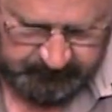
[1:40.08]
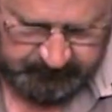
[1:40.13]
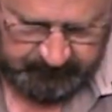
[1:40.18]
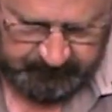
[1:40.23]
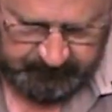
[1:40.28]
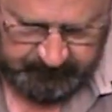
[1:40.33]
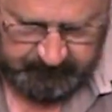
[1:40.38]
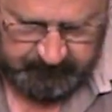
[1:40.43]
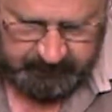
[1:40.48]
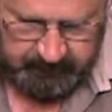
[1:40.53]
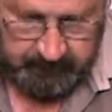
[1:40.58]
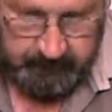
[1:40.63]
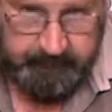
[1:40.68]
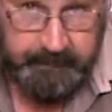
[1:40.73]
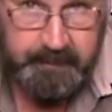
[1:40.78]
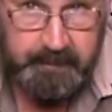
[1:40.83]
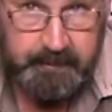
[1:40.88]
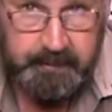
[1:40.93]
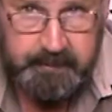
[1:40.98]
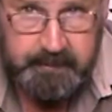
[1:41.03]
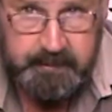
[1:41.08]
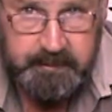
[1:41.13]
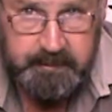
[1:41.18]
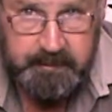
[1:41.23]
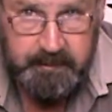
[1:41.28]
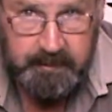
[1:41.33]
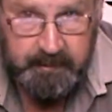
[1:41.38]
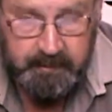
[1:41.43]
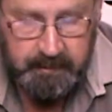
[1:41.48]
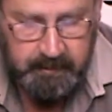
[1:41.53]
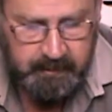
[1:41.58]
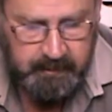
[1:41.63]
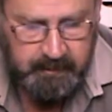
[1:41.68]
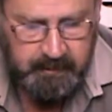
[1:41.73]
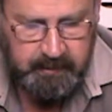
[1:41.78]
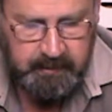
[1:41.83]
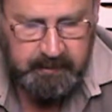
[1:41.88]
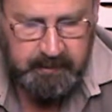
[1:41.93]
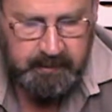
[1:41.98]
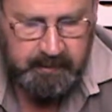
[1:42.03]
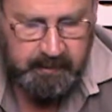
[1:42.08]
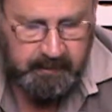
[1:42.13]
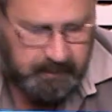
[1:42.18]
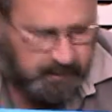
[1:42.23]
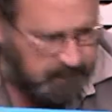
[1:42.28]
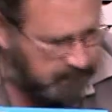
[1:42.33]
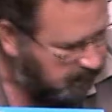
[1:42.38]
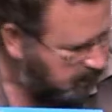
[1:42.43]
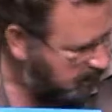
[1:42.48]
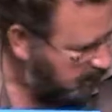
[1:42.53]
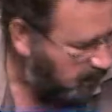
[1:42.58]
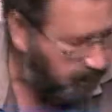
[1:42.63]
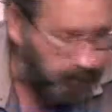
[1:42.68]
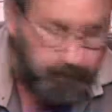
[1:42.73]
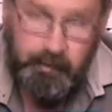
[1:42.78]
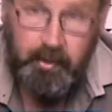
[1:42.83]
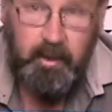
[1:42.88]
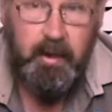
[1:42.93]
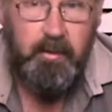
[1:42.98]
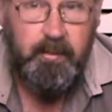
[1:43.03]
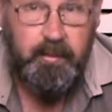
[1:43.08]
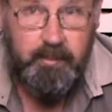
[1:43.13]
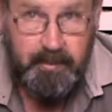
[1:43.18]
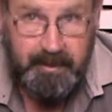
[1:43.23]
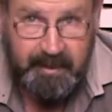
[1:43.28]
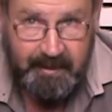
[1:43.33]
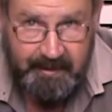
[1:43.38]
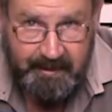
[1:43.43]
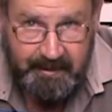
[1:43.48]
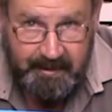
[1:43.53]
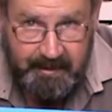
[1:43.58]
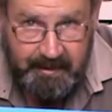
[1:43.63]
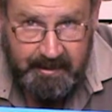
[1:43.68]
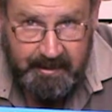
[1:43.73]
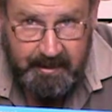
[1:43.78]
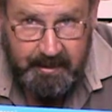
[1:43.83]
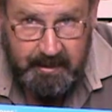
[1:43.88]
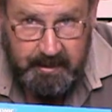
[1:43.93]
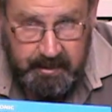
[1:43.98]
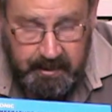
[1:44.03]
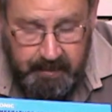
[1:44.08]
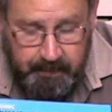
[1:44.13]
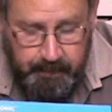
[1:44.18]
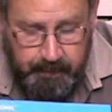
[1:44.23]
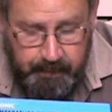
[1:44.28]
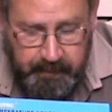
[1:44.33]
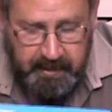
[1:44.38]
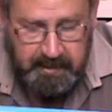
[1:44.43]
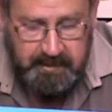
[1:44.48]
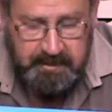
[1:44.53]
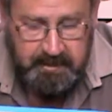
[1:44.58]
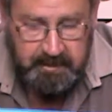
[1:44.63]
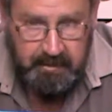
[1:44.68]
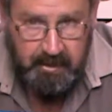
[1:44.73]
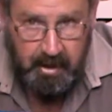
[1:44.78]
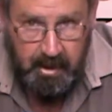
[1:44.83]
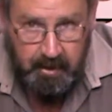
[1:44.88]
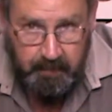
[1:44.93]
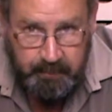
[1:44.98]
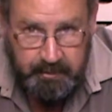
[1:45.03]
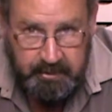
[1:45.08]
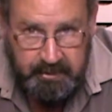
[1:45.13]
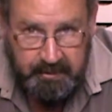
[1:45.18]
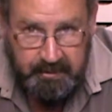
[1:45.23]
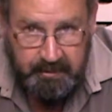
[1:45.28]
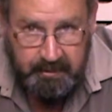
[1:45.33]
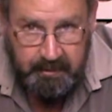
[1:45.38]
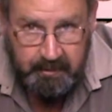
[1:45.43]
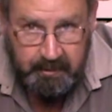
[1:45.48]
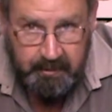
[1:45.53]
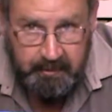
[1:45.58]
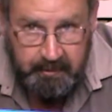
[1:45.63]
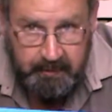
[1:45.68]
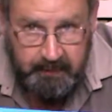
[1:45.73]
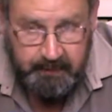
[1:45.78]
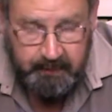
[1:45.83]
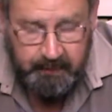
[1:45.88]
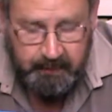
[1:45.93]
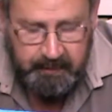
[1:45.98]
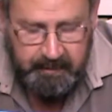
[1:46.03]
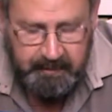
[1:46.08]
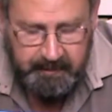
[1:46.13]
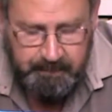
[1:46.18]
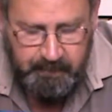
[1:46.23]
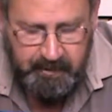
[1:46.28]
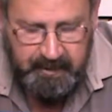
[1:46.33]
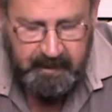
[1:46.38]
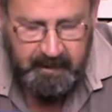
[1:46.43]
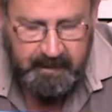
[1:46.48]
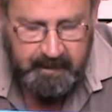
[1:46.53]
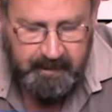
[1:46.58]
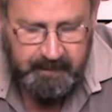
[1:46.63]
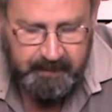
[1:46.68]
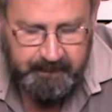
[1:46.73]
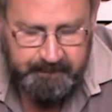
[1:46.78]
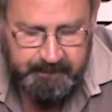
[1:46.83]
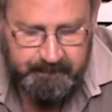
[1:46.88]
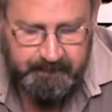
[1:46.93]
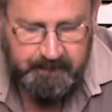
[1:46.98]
Then this is probably the best option for a beginner,